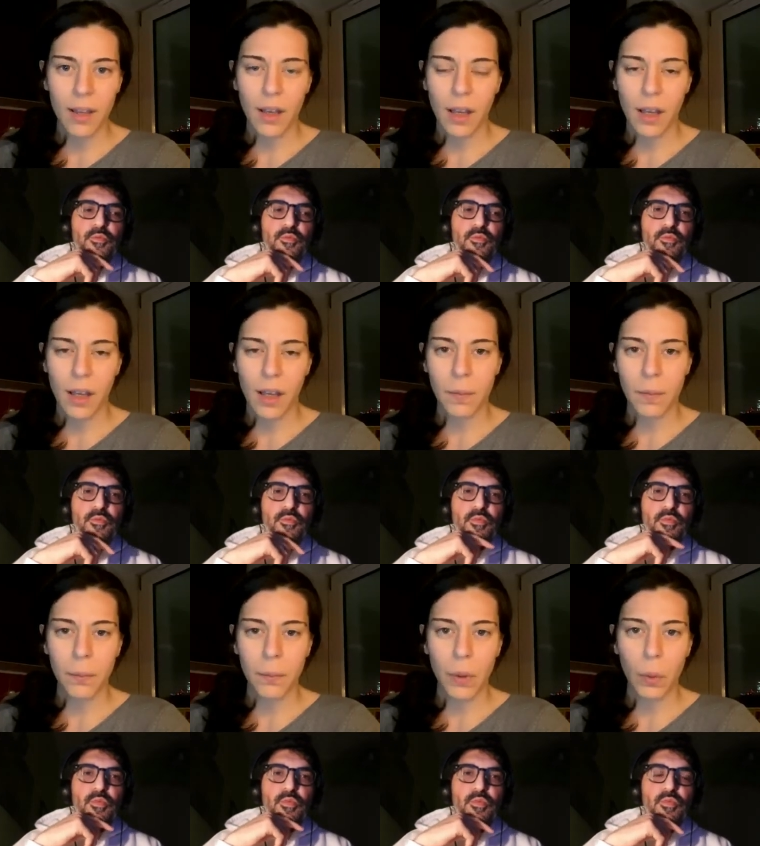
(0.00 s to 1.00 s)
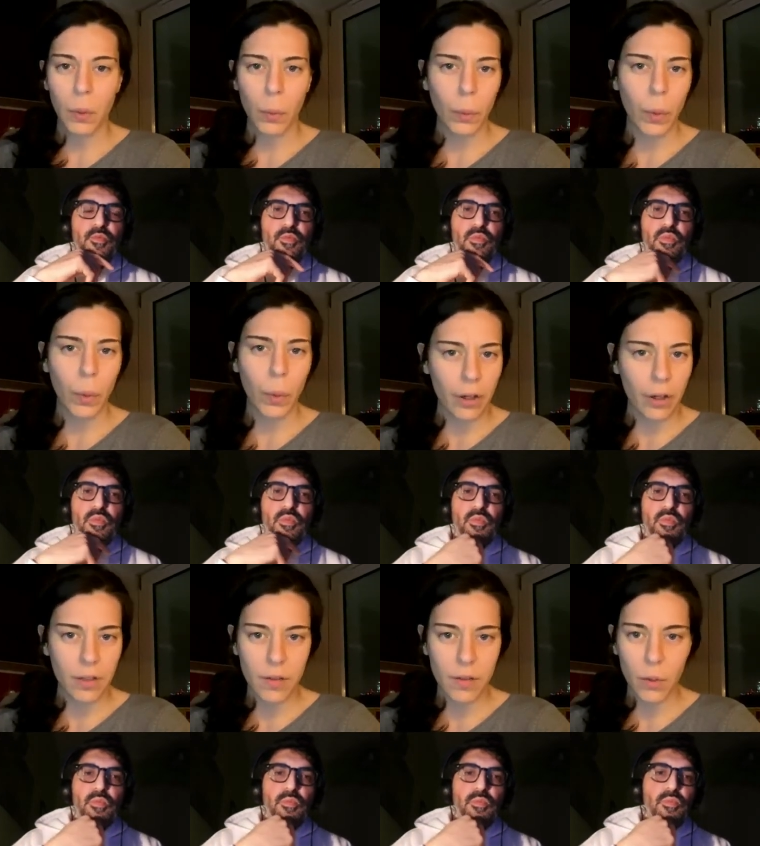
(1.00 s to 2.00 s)
Speaker 1: um,
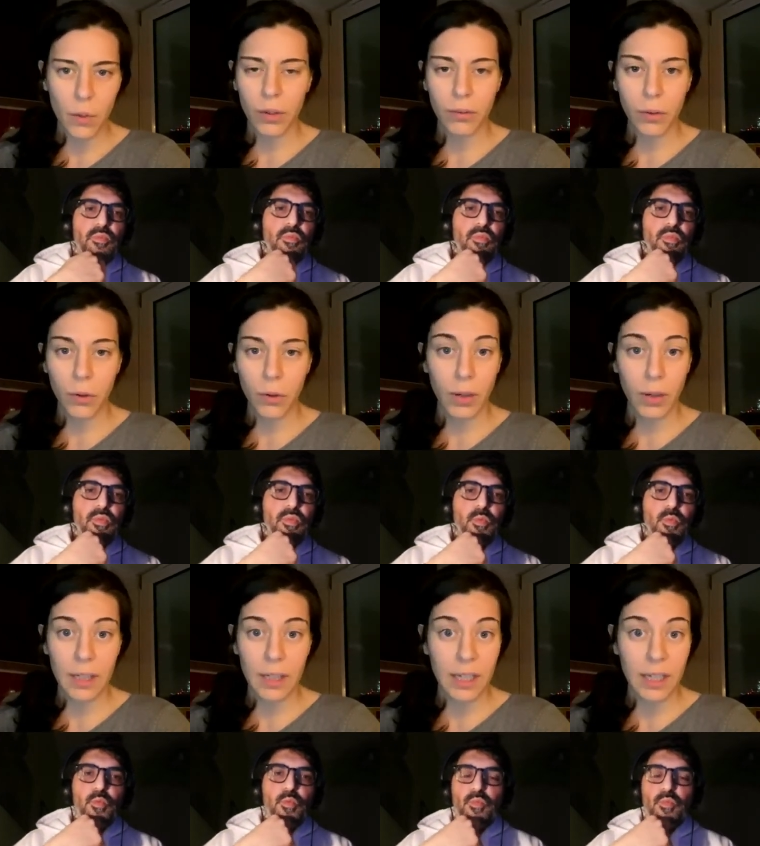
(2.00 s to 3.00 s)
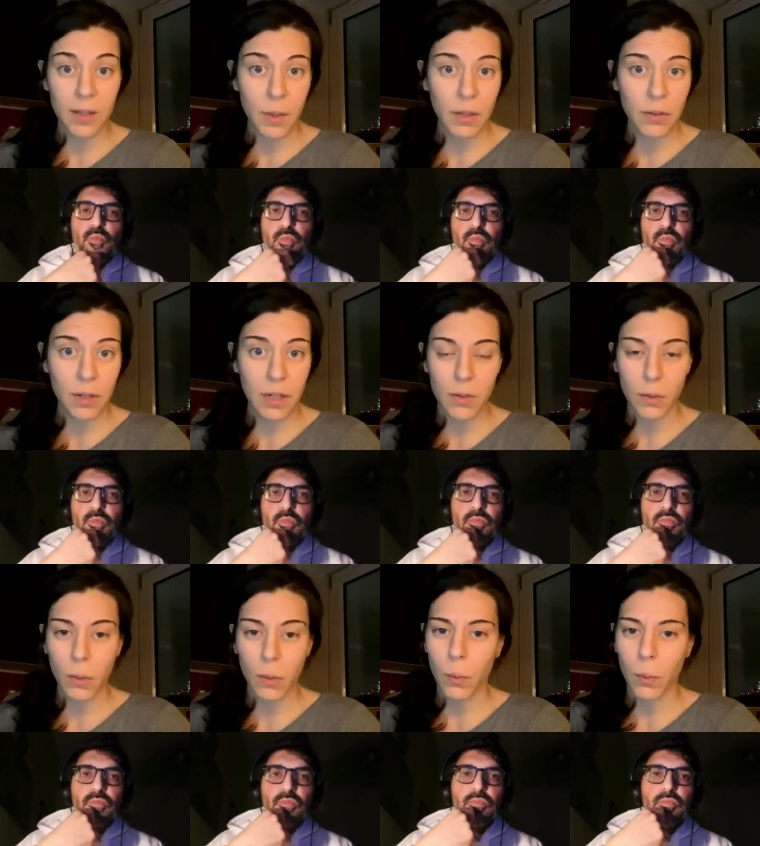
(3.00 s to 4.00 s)
works, or if you have any experience
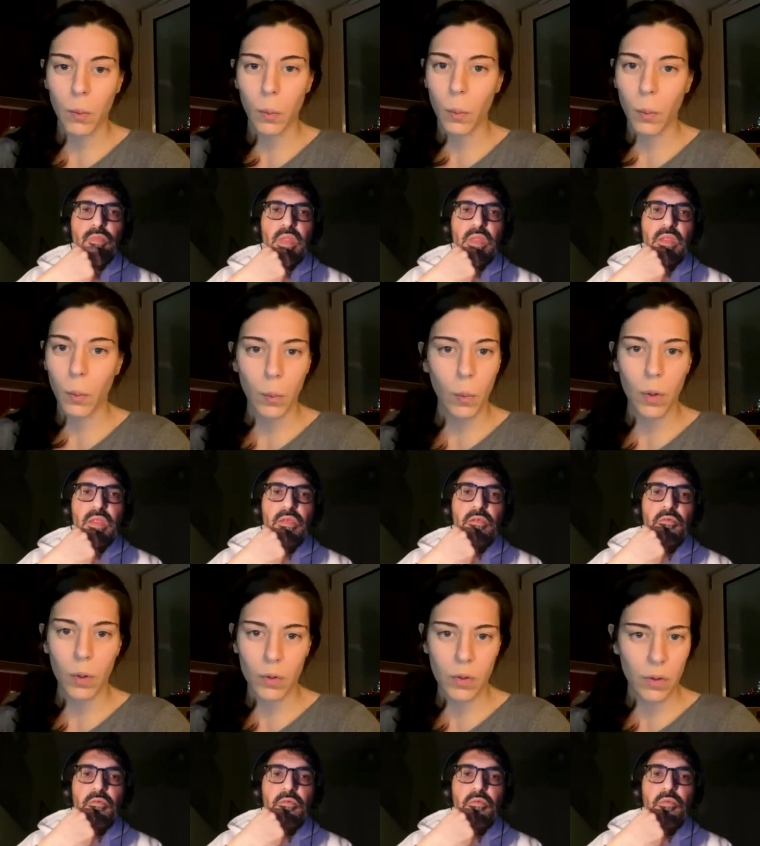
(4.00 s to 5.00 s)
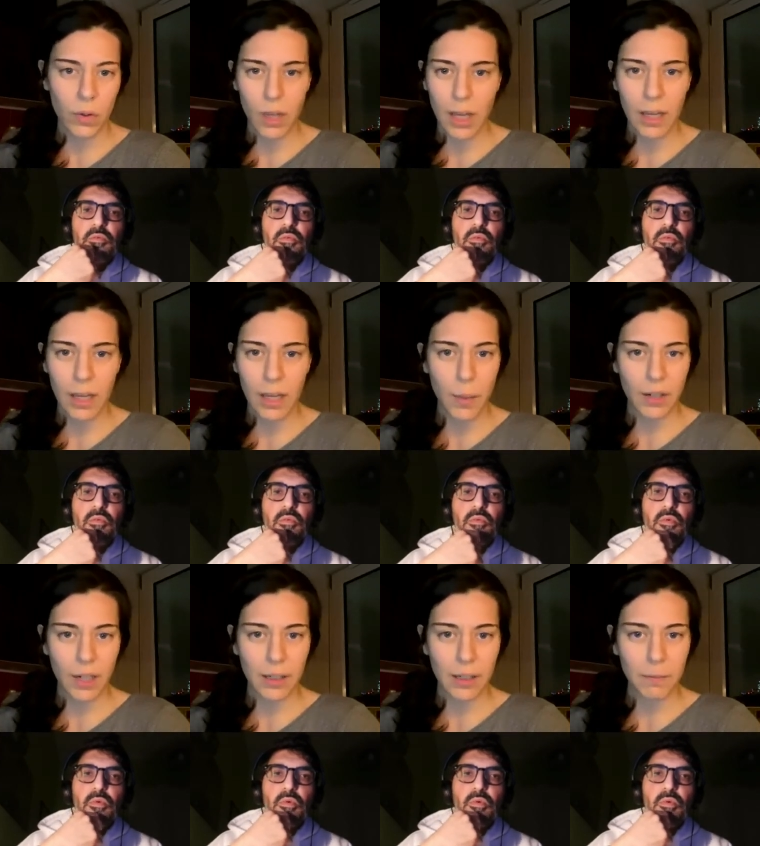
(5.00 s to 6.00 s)
or what do you think about
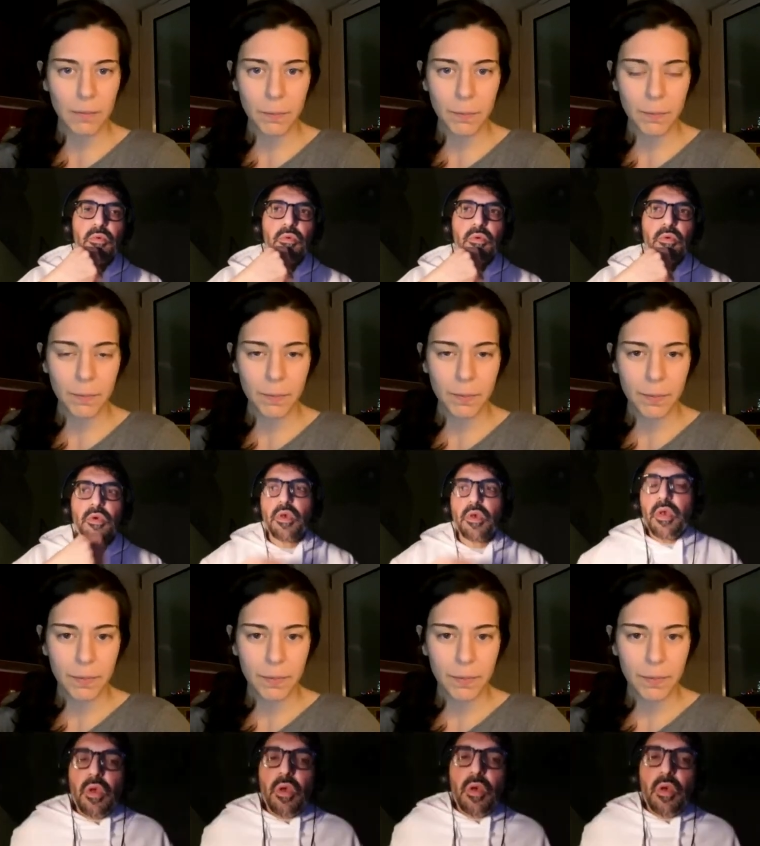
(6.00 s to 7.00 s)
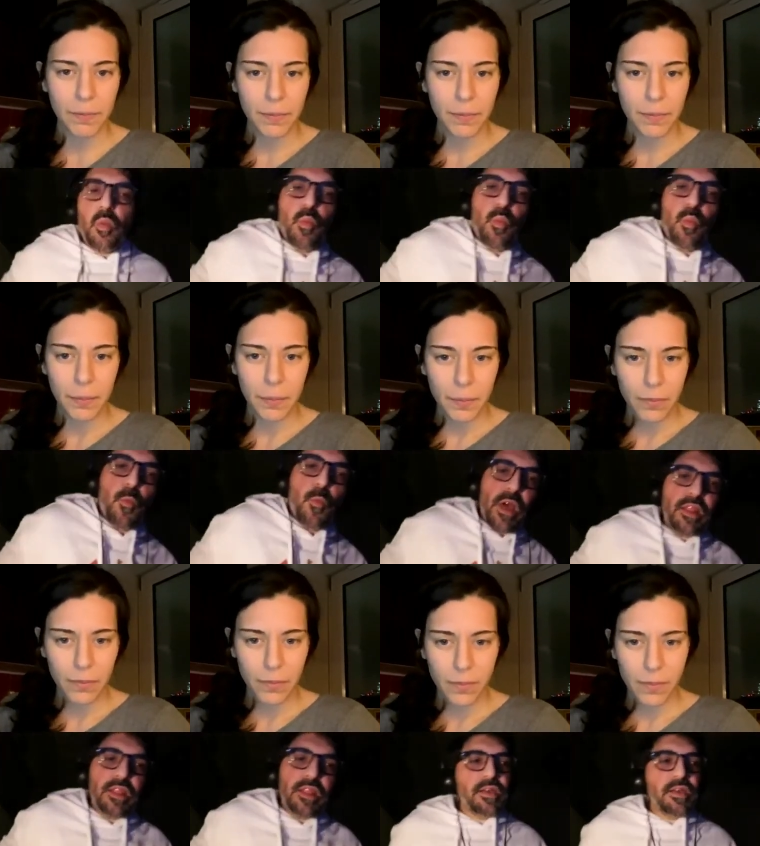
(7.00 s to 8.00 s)
Speaker 2: it? Well,
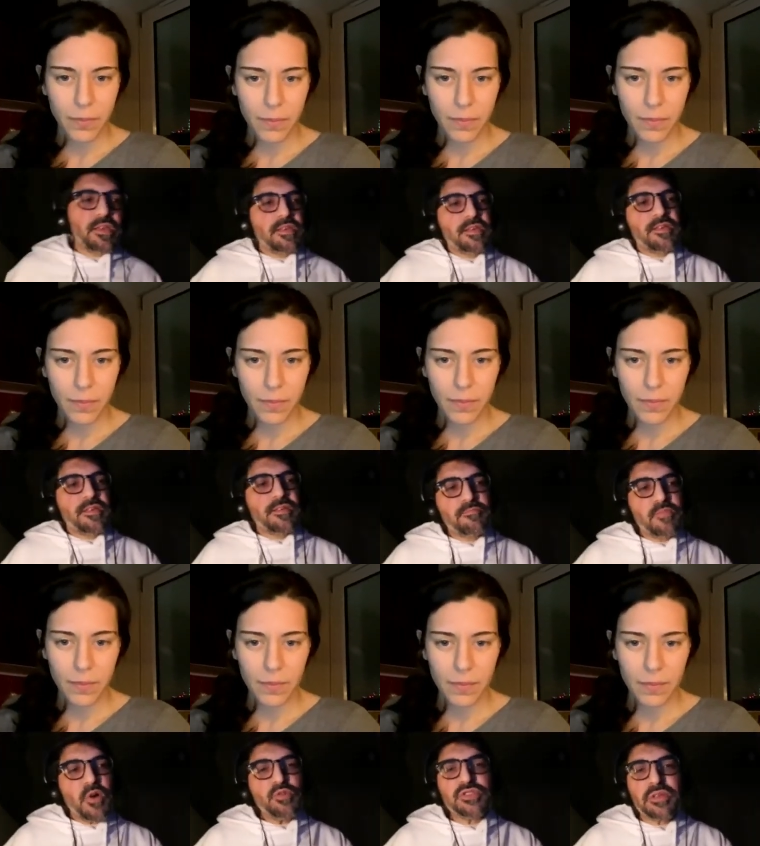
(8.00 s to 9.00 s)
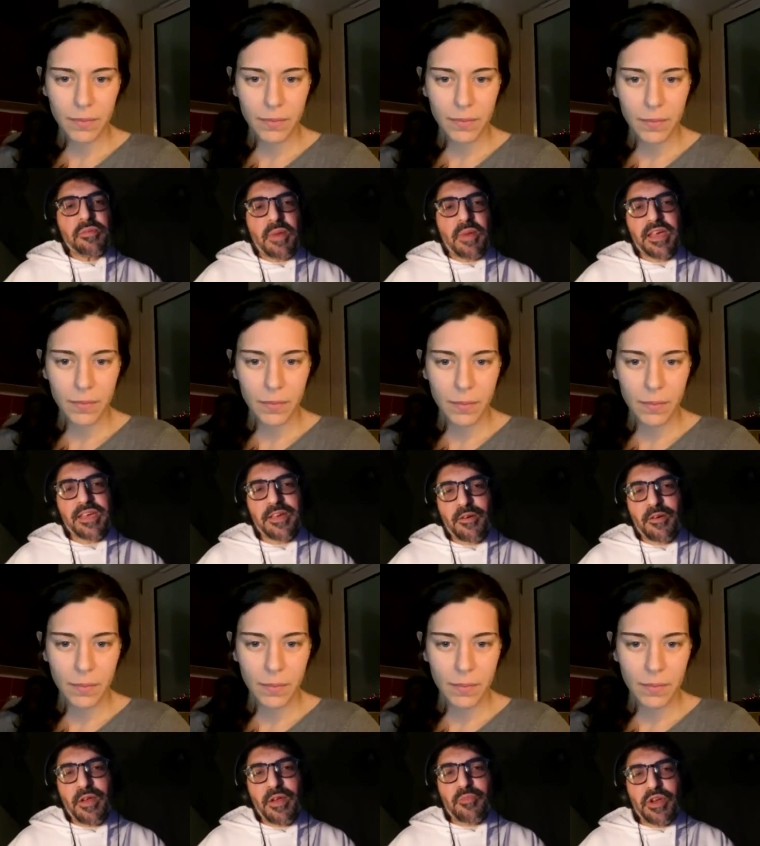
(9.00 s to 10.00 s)
I most of my
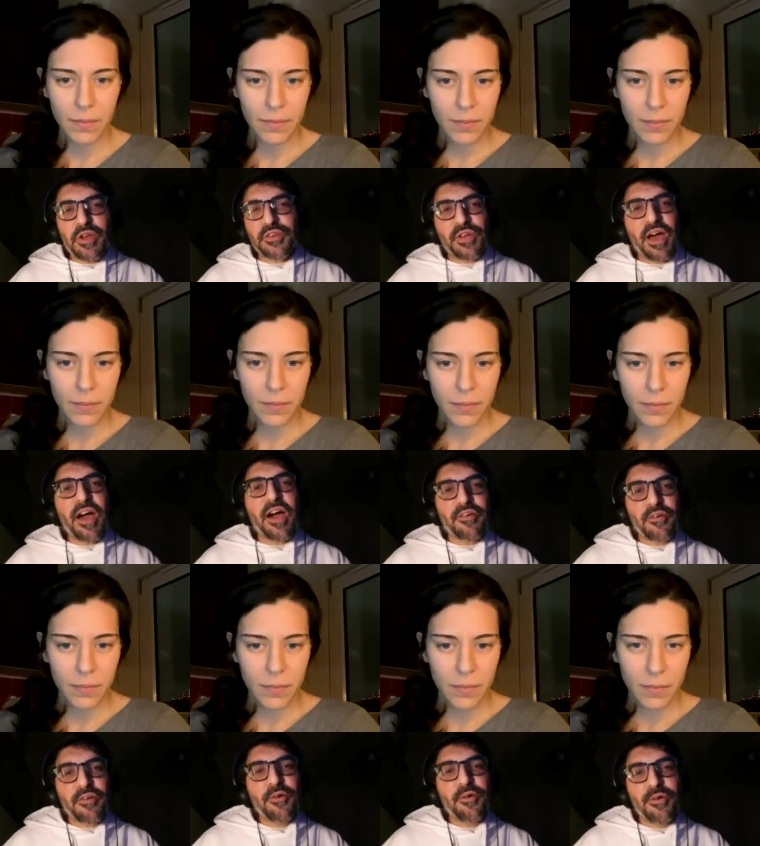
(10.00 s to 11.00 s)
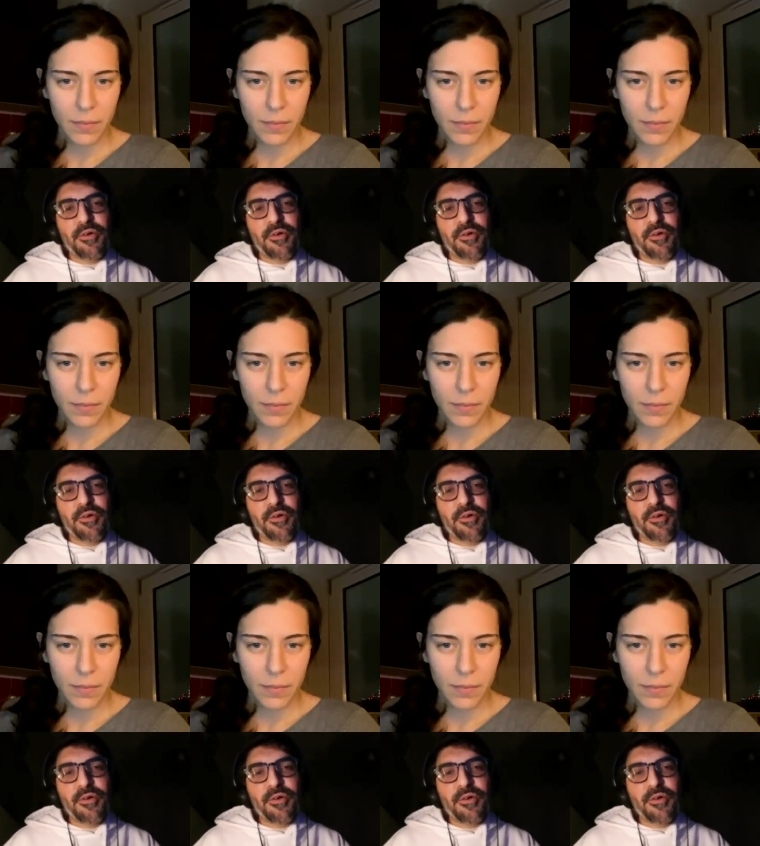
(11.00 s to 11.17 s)
collaboration are all